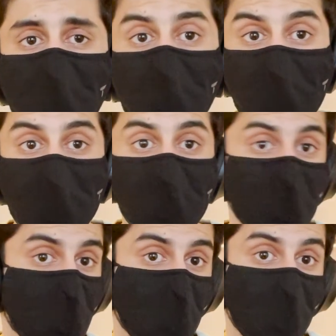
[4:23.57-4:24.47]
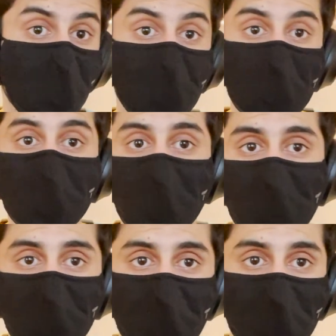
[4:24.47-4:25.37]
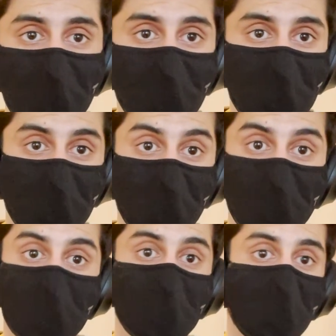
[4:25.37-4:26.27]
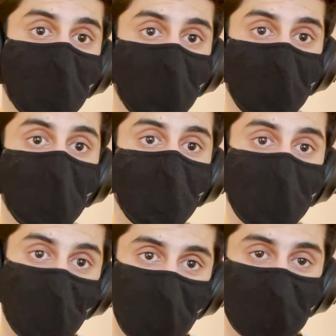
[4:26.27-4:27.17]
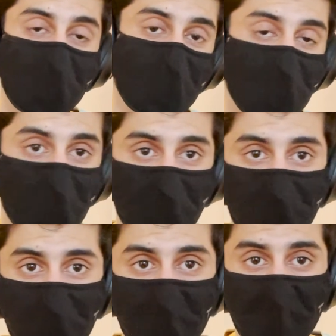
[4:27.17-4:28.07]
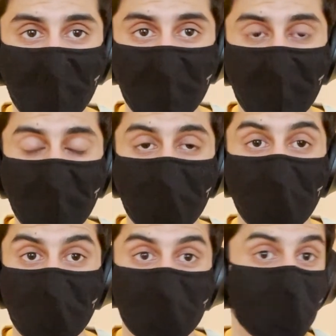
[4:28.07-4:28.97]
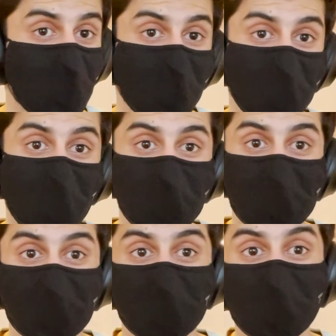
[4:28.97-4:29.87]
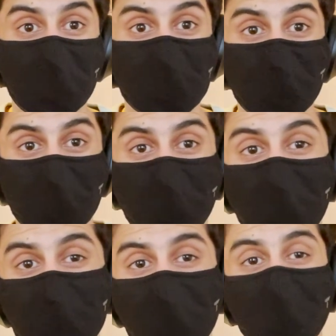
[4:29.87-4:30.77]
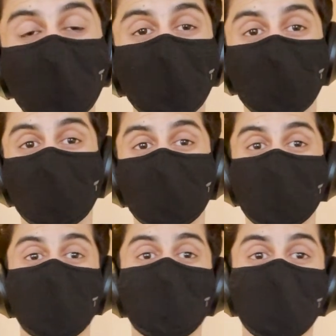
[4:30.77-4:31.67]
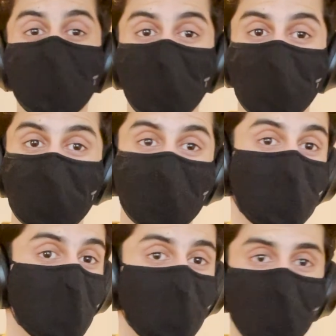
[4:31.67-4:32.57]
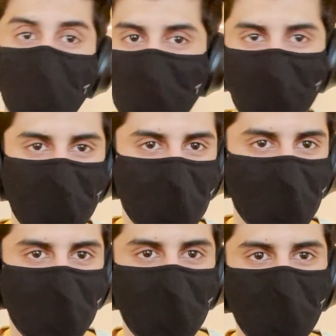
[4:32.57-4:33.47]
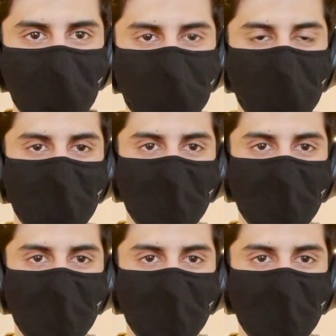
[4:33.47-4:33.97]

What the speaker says: which is a huge benefit, because in the rush hour normally the bus lane is free, but that's not the case anymore, because there's so many electric cars